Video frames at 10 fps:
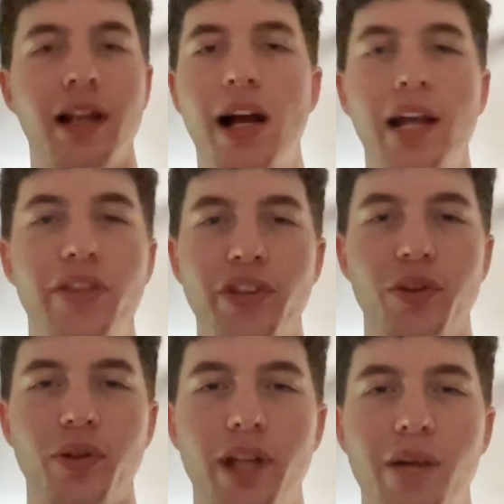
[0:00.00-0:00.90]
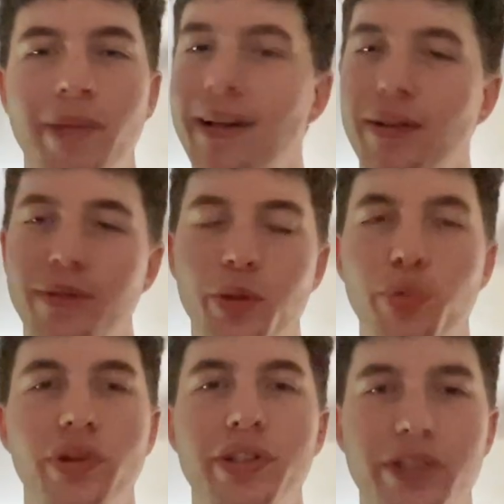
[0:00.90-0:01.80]
I think they're a lot better. They're
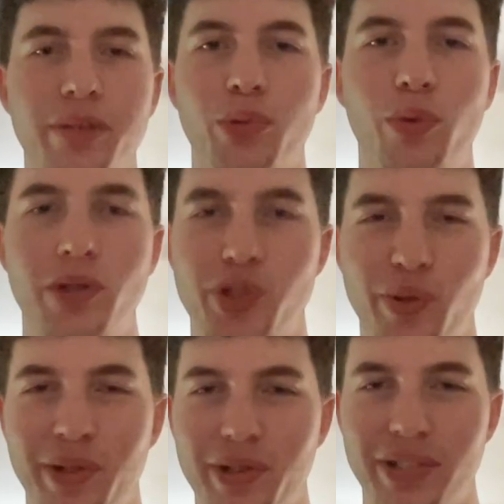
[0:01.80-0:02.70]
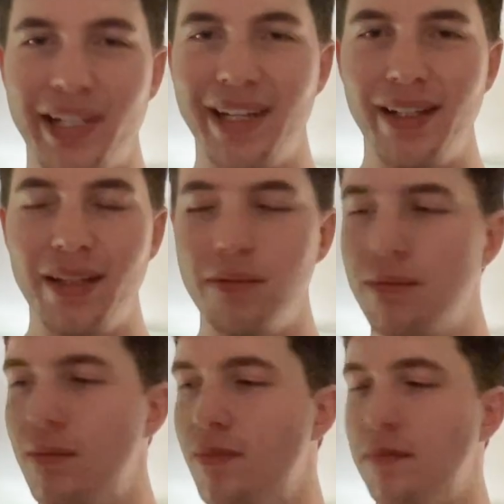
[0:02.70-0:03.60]
pretty simple once you understand it.
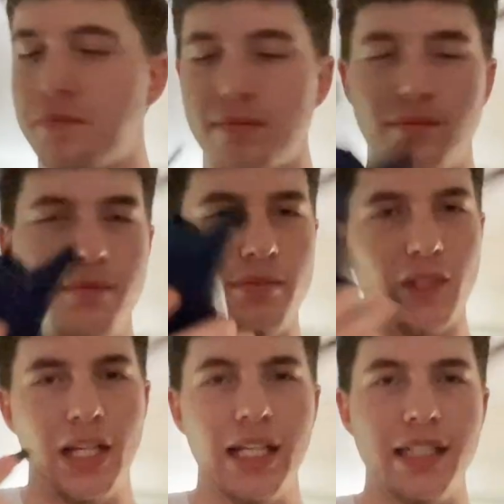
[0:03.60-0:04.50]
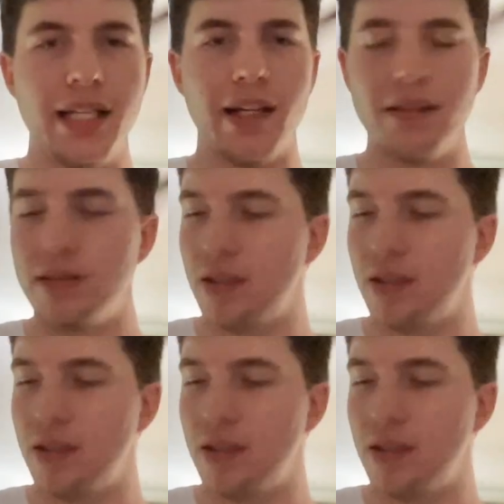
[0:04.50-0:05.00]
And yeah.